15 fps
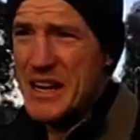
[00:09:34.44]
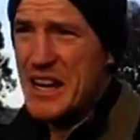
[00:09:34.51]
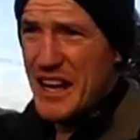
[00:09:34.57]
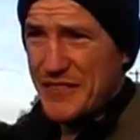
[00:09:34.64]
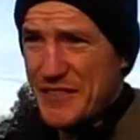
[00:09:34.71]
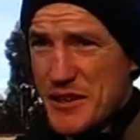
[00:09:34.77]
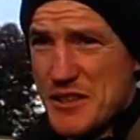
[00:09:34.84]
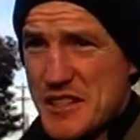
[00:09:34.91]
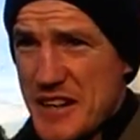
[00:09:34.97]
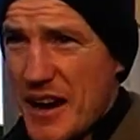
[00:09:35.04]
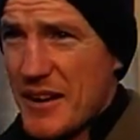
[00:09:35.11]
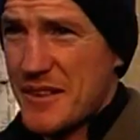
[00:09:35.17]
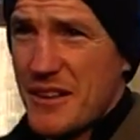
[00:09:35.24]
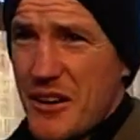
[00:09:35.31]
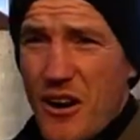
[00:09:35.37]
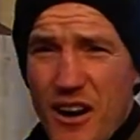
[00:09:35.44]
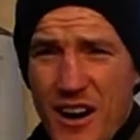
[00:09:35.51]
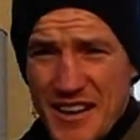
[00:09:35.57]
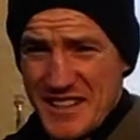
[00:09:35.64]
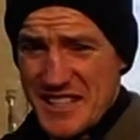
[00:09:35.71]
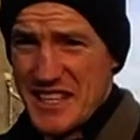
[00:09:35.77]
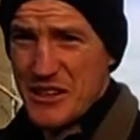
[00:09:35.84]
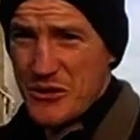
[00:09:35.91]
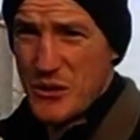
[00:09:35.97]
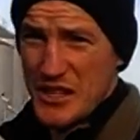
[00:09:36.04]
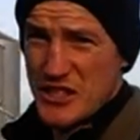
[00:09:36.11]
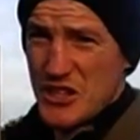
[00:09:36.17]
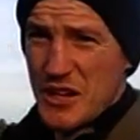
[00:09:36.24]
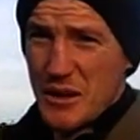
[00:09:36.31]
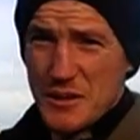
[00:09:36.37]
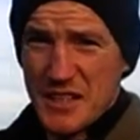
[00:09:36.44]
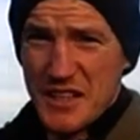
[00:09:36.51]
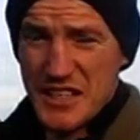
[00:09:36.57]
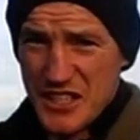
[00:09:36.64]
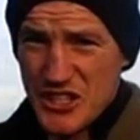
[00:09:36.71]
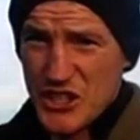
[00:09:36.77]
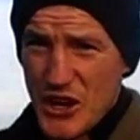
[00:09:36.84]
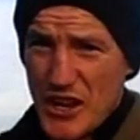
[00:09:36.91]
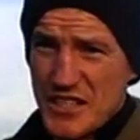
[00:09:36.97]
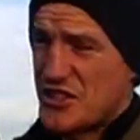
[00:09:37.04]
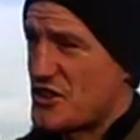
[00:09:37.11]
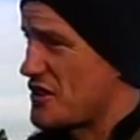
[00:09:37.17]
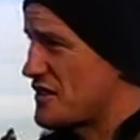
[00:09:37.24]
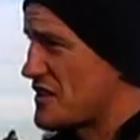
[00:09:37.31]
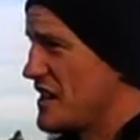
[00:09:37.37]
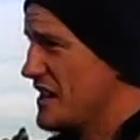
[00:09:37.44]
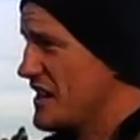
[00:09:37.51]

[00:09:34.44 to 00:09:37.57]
If you start honestly reaching out to these shysters